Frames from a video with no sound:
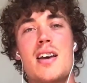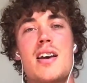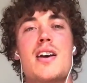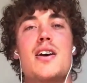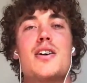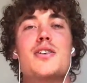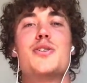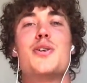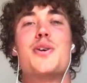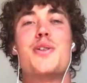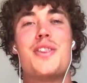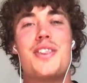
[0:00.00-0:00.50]

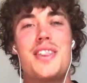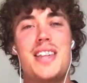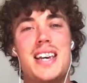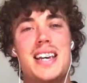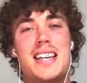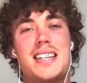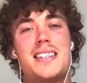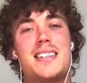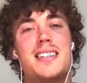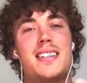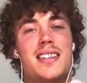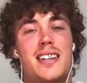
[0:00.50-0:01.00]
So
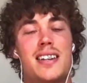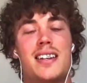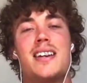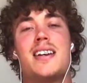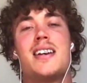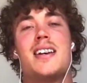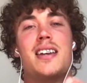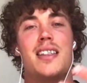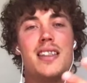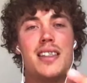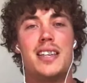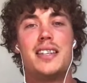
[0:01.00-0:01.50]
this
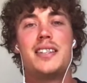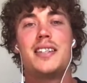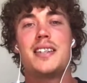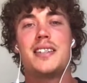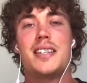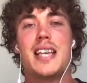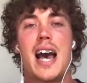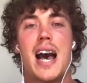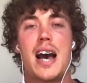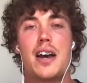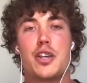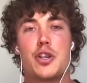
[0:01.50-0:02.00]
is
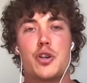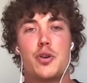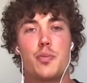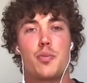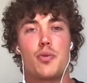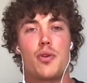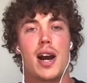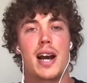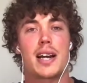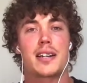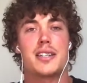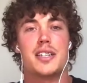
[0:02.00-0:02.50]
how you
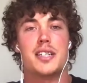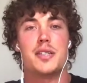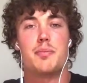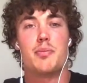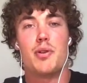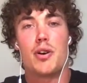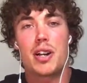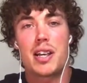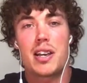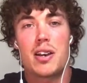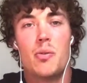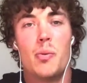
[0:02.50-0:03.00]
practice
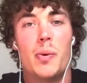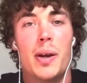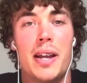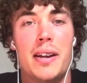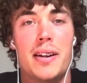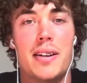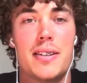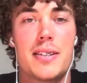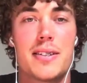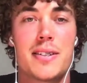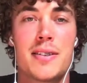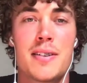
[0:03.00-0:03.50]
body
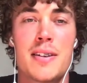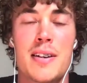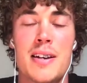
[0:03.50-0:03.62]
awareness.